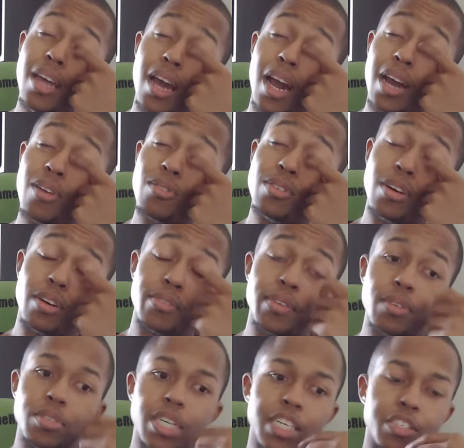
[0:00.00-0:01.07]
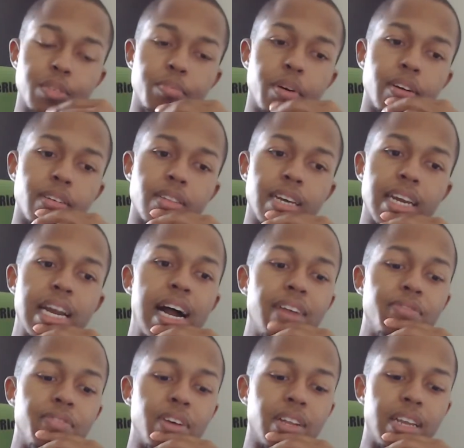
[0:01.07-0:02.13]
I don't know if he was actually part of that. I
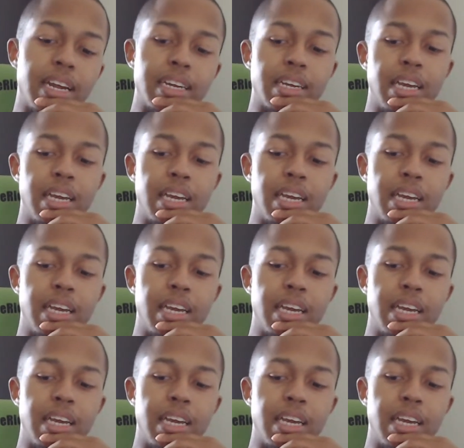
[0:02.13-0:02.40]
feel like